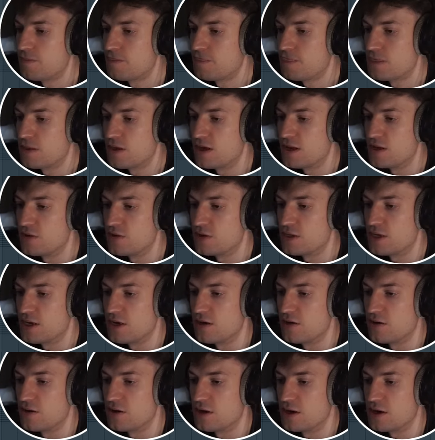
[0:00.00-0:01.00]
And it'll
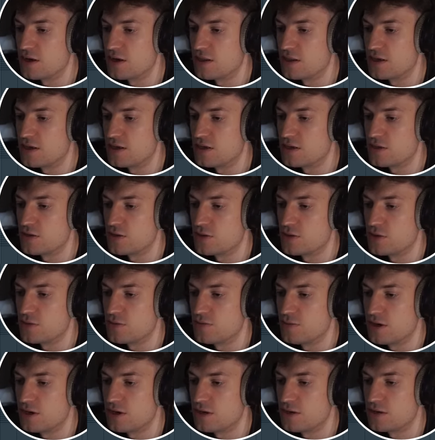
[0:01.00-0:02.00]
sound like this, your
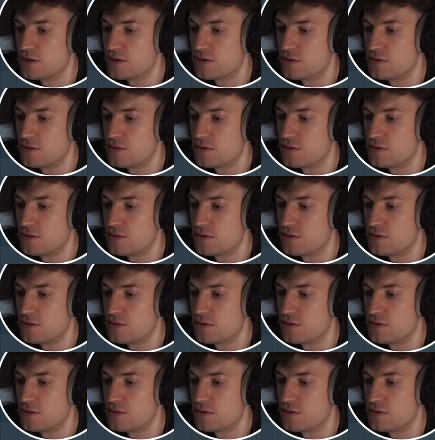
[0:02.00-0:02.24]
sub bass.